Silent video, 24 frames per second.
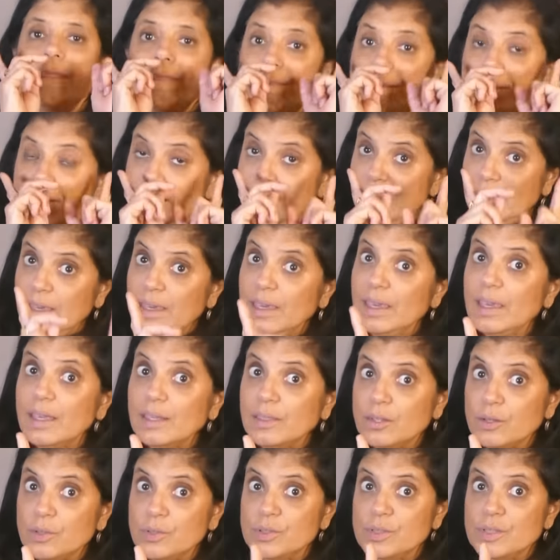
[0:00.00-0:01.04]
The key
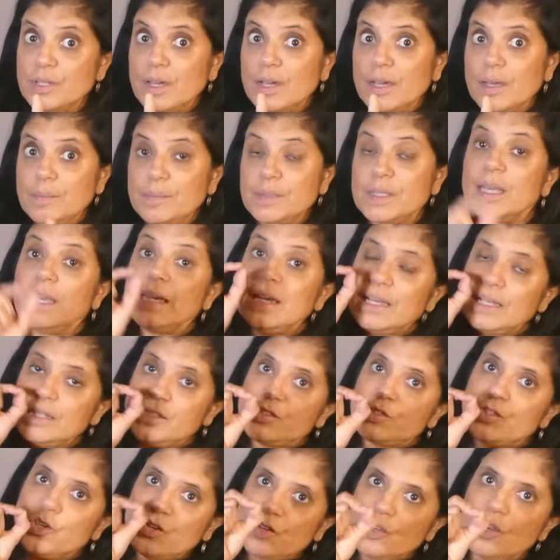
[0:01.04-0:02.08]
at those times is
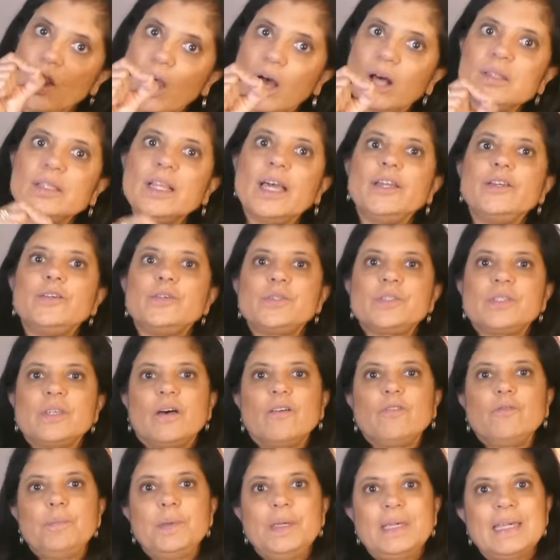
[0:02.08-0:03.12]
to not let
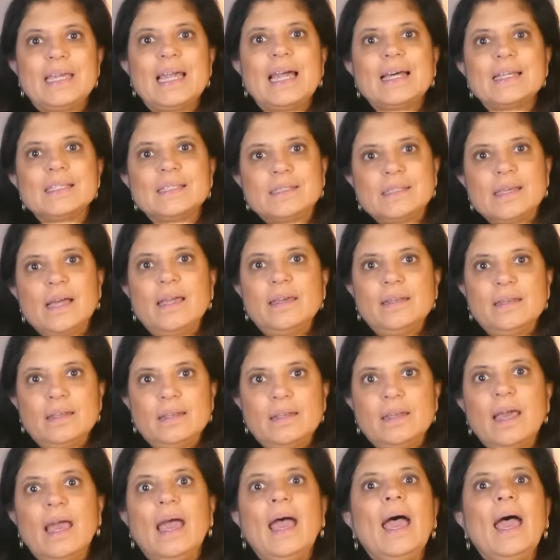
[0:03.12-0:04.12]
yourself be gaslighted